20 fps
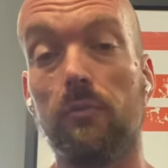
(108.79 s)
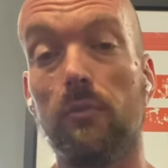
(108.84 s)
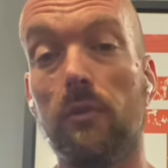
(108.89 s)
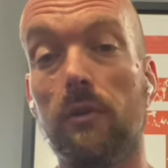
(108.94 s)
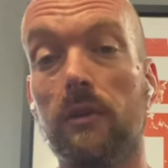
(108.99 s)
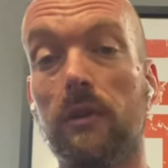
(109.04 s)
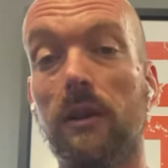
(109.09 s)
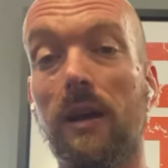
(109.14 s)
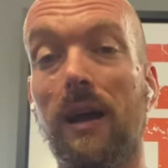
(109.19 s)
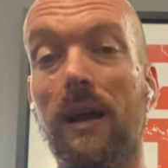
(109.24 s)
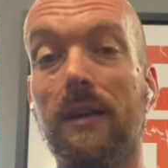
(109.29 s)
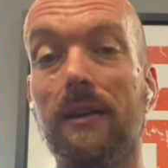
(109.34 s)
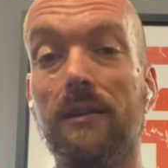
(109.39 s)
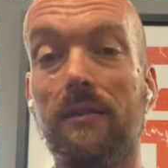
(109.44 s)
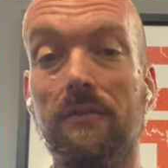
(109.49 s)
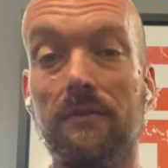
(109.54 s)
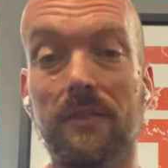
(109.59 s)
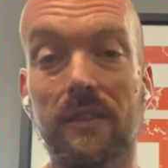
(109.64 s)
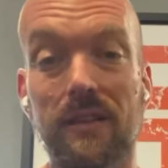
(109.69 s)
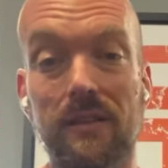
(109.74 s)
What kind
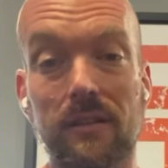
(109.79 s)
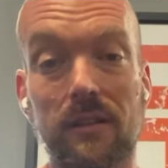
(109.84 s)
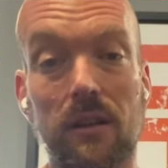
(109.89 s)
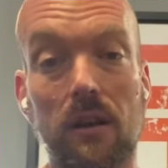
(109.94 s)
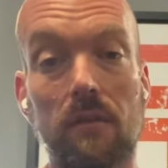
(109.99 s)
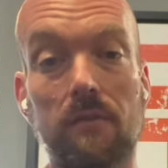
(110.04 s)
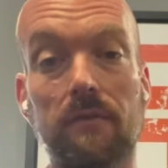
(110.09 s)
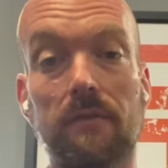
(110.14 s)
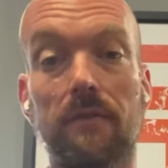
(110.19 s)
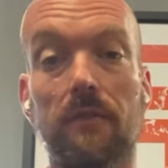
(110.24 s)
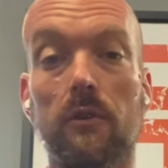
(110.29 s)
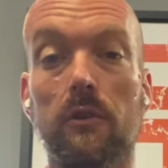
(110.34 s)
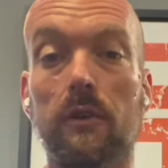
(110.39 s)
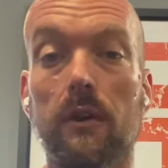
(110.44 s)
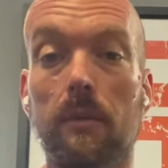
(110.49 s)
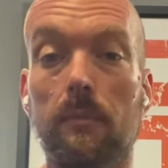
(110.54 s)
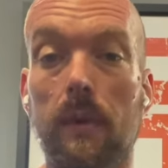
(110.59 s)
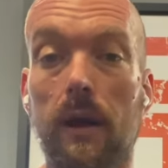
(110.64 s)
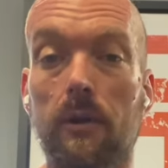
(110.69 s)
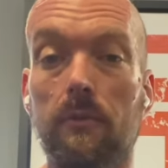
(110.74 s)
of discomfort
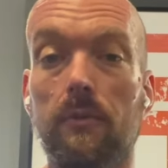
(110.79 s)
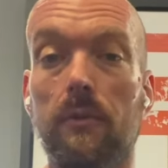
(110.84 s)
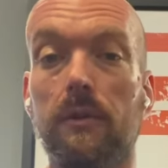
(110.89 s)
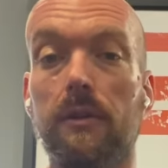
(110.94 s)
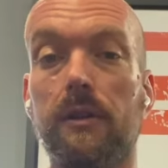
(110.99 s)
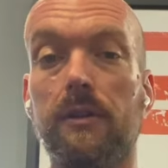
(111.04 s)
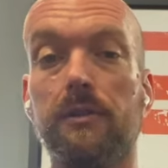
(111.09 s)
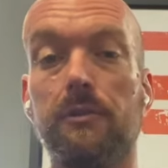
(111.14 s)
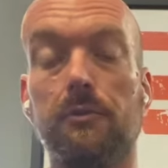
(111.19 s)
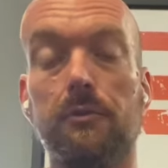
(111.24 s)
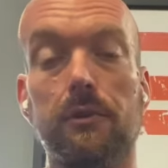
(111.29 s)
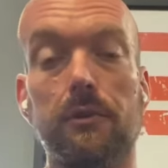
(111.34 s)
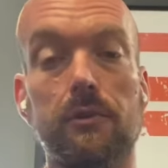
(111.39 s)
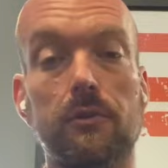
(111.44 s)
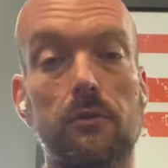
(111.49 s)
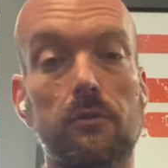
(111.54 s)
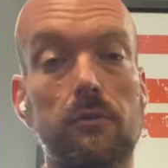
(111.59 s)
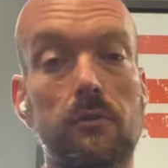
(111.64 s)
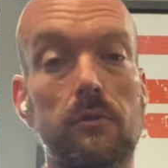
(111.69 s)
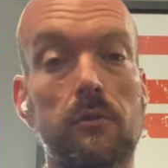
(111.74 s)
am I willing to
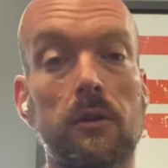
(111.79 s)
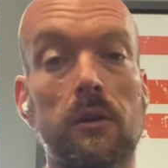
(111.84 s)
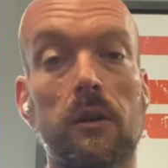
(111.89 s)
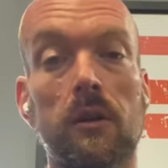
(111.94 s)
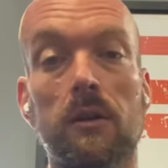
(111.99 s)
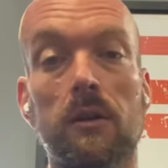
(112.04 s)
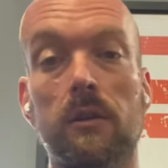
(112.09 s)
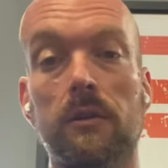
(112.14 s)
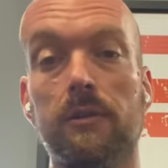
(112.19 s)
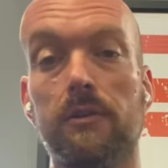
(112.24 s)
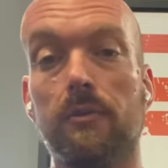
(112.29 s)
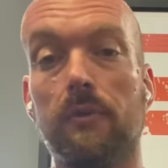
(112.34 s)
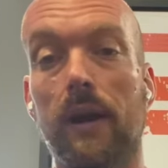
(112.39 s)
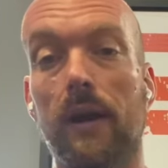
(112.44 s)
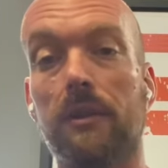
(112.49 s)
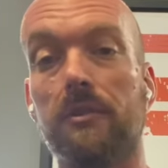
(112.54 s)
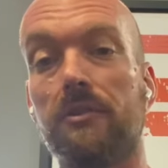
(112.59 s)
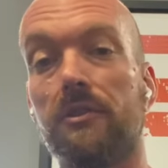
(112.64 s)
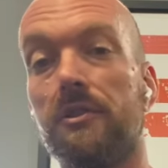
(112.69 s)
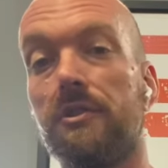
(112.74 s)
endure to
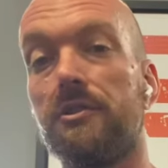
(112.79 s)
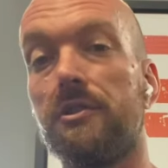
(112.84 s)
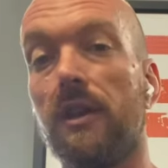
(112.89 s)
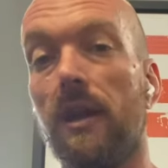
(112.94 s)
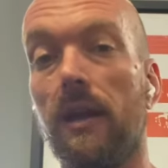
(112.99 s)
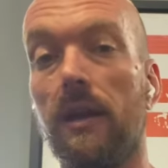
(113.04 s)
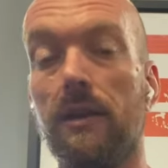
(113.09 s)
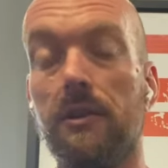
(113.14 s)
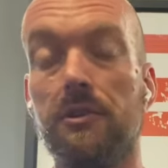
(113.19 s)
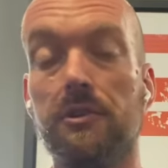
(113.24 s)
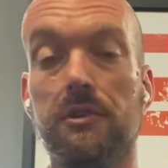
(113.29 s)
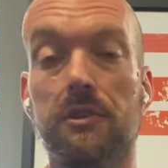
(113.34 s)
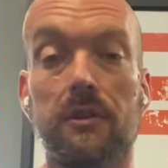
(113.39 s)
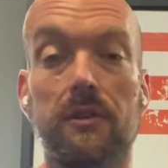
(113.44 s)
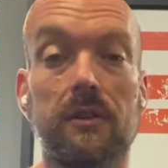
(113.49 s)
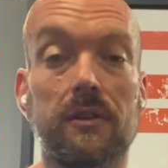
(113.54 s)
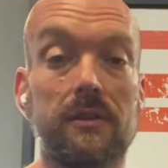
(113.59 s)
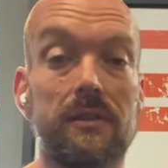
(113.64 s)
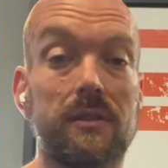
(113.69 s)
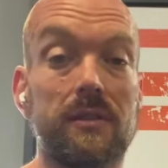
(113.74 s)
actually change
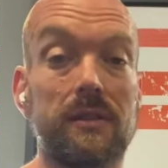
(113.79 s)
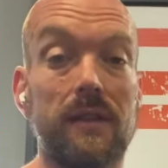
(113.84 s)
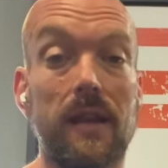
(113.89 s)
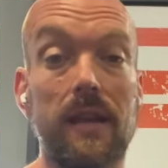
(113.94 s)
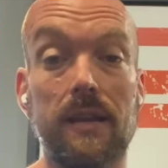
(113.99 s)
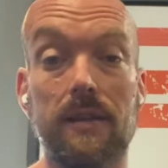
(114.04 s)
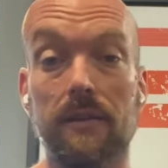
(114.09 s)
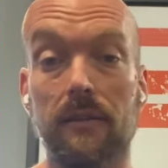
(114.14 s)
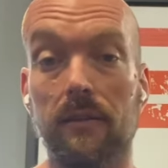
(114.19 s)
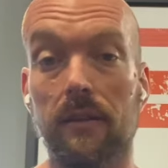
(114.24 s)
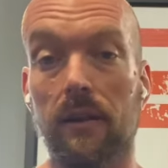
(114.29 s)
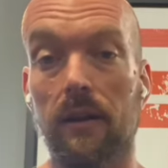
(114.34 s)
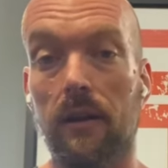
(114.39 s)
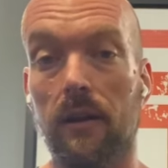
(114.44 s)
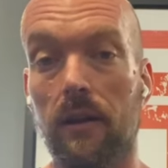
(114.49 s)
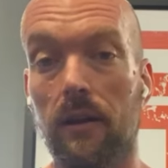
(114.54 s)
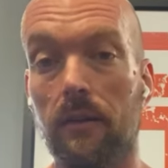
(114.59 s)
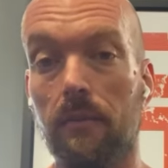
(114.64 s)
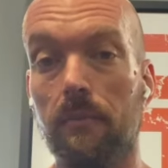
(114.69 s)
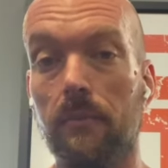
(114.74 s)
the state that
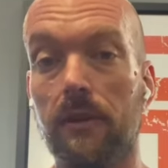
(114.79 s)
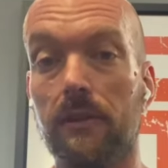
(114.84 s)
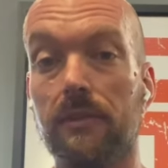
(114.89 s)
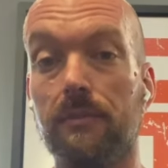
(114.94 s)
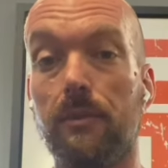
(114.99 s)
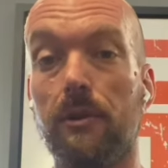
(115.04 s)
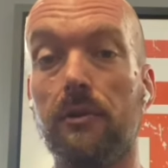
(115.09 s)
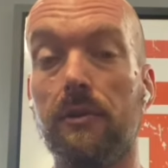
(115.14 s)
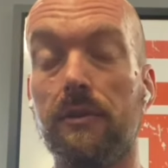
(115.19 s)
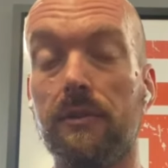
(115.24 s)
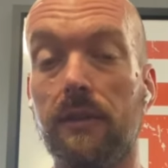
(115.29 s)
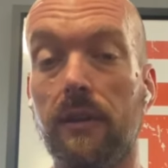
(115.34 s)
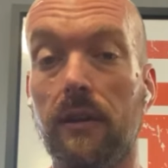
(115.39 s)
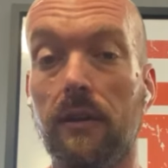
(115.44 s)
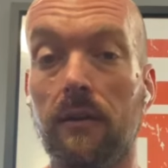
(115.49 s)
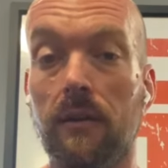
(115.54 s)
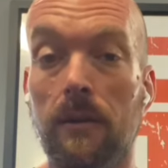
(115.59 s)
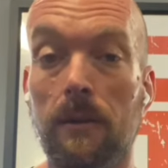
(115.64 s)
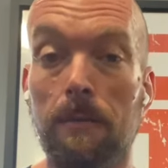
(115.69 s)
I am experiencing?